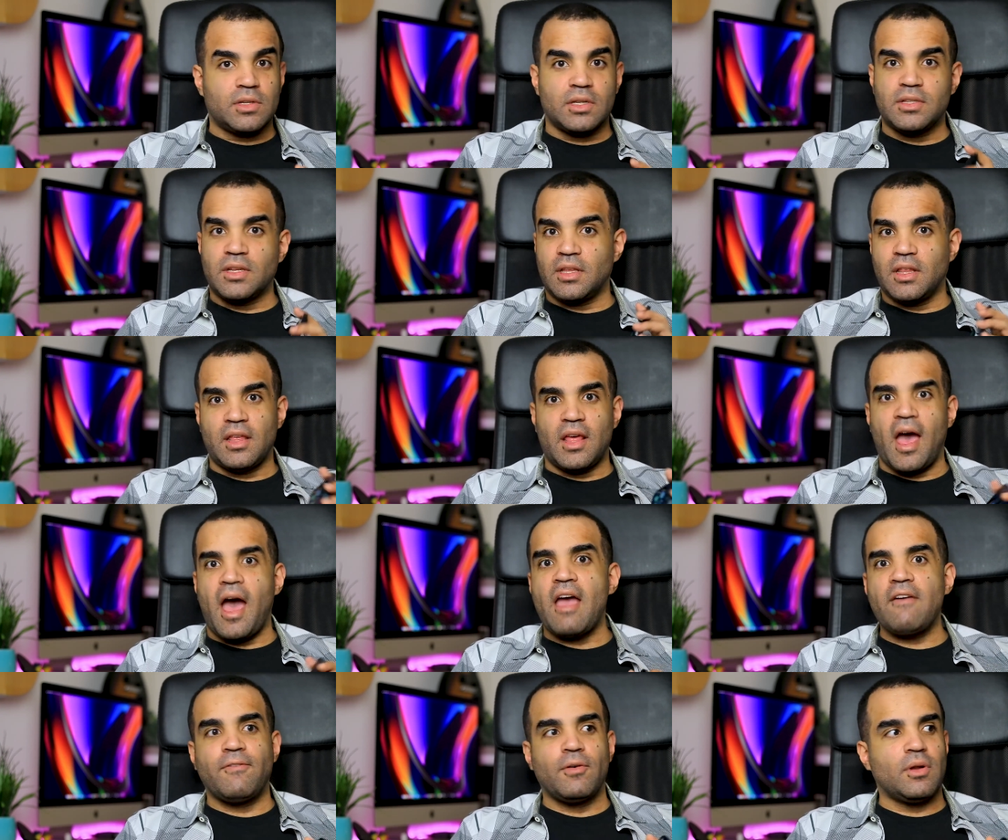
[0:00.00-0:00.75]
Because the
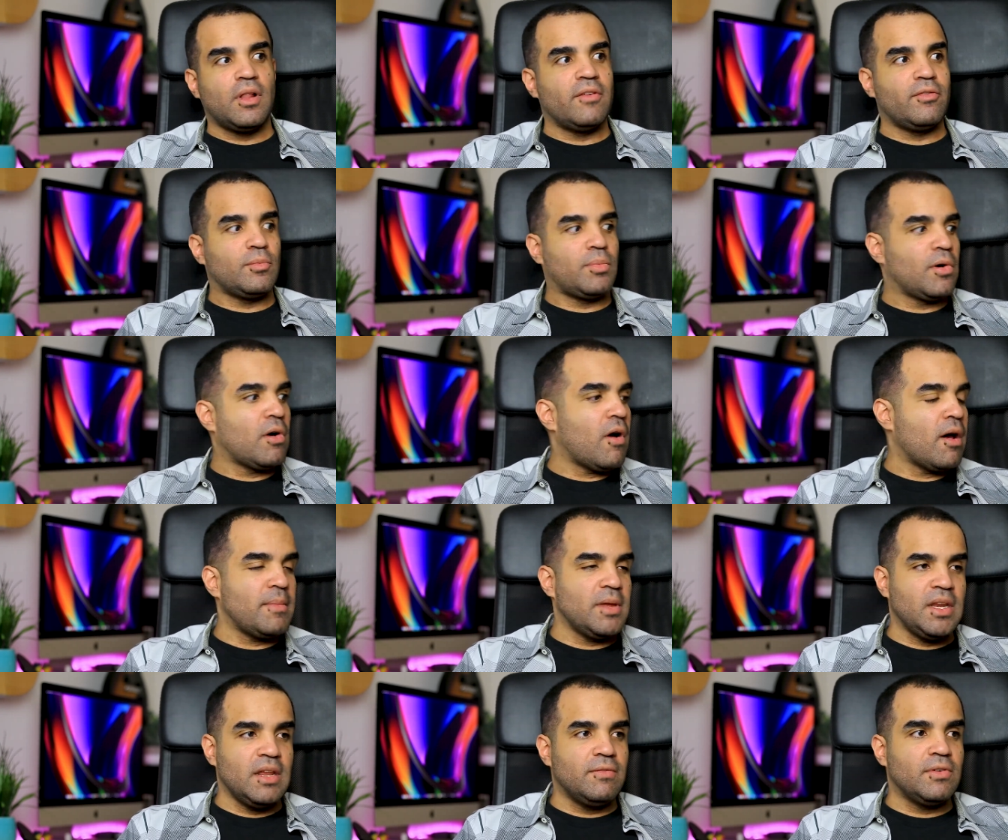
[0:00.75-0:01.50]
iPhone 11 Pro,
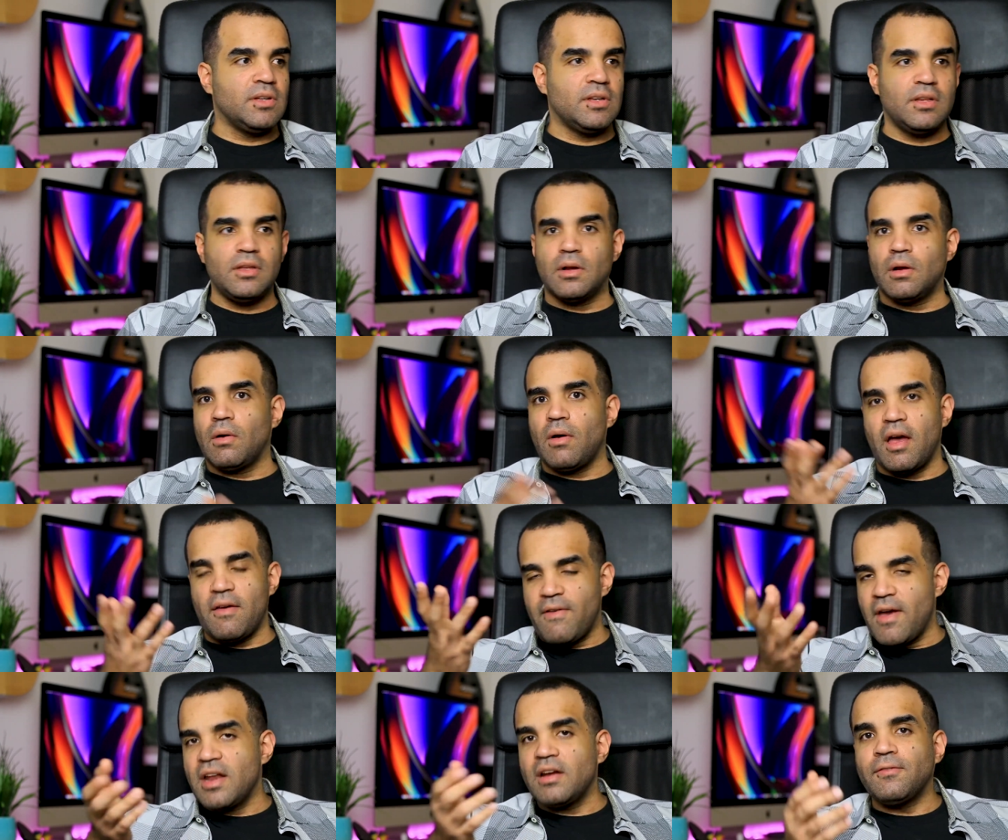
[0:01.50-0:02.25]
I mean, even,
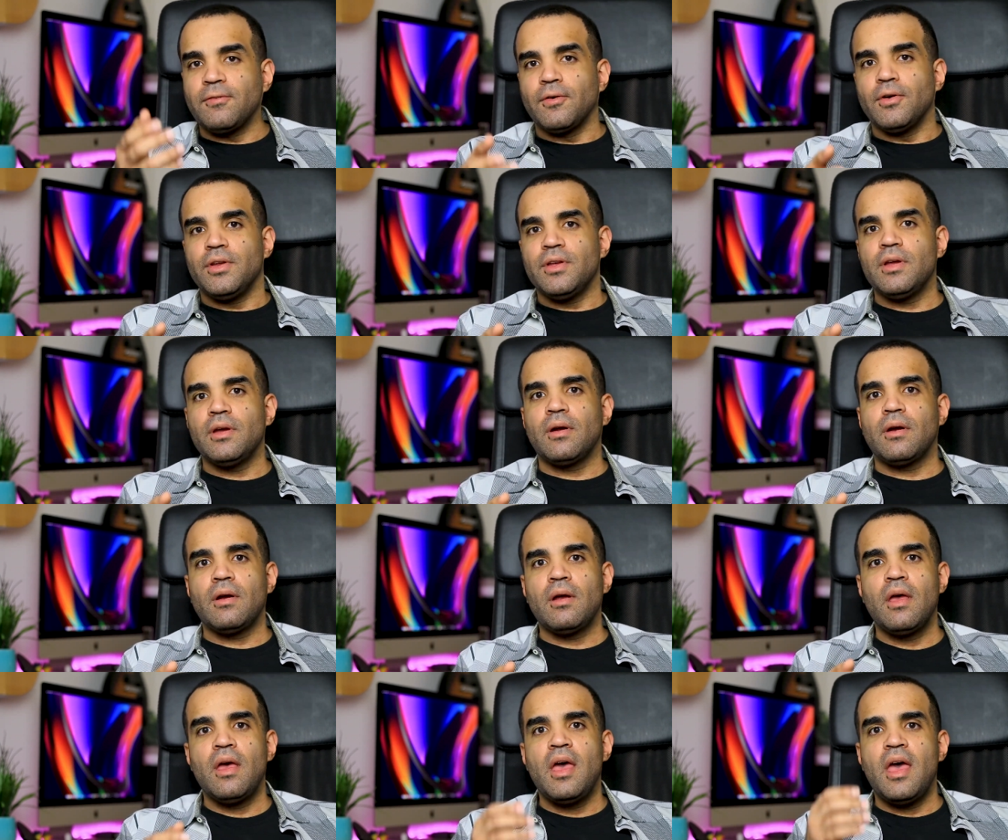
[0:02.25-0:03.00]
I've had it for a
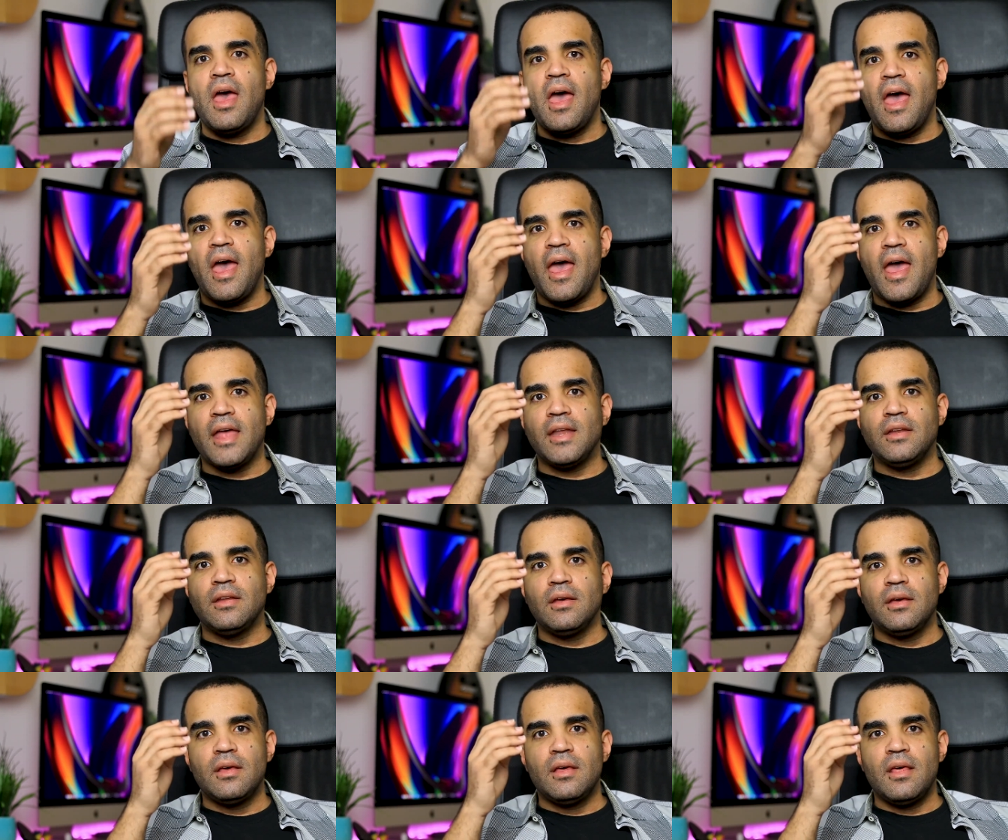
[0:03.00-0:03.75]
year,
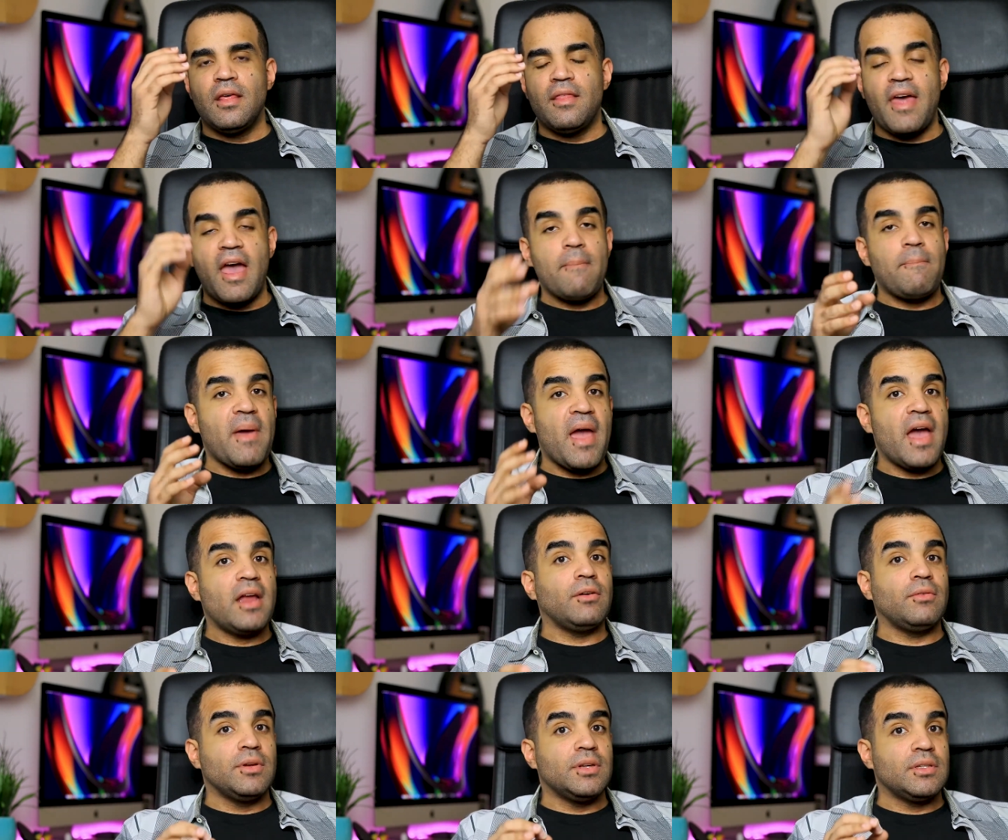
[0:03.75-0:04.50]
and that
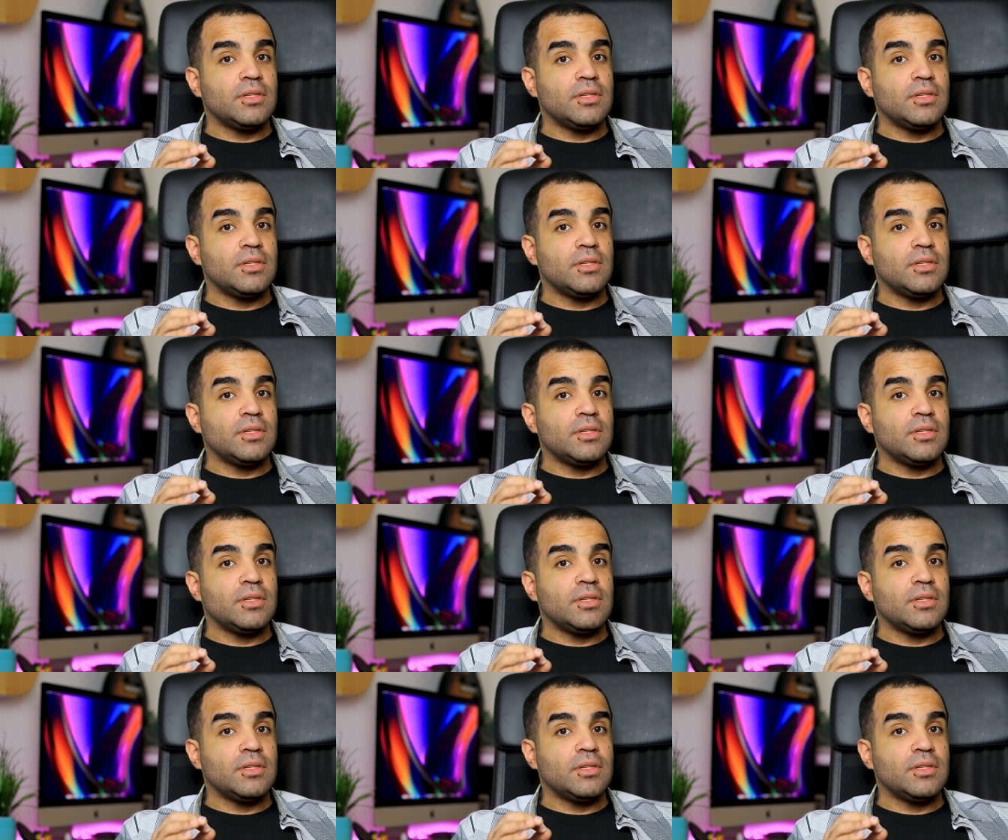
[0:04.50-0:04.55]
battery